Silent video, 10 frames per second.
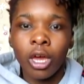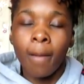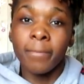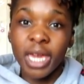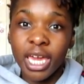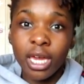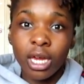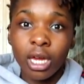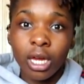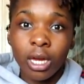Me?
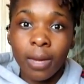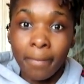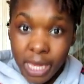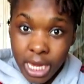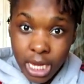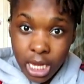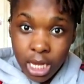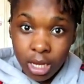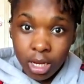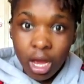
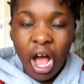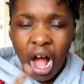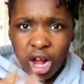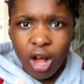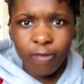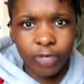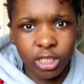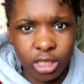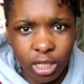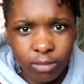I'll
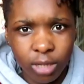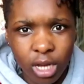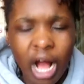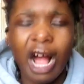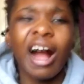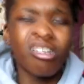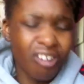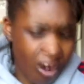convince them. I'll